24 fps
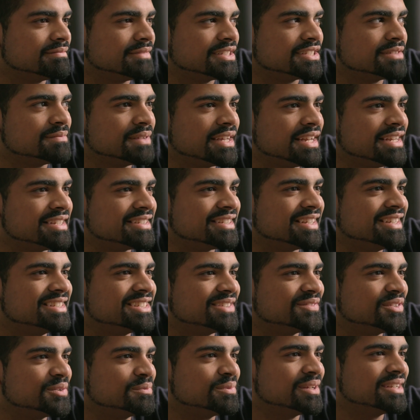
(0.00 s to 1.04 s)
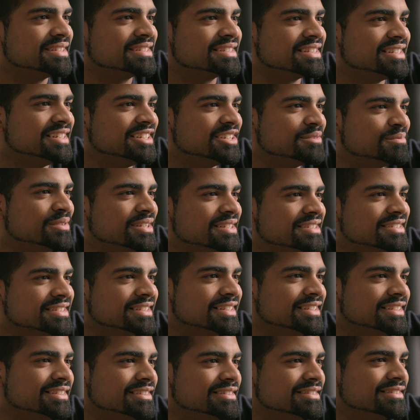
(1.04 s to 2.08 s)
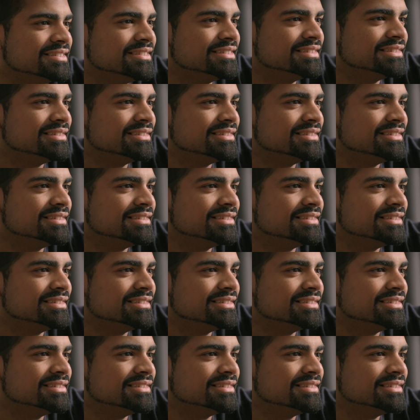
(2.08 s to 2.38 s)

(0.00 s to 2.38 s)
Doesn't make any sense. If their blood is clean, their blood is clean.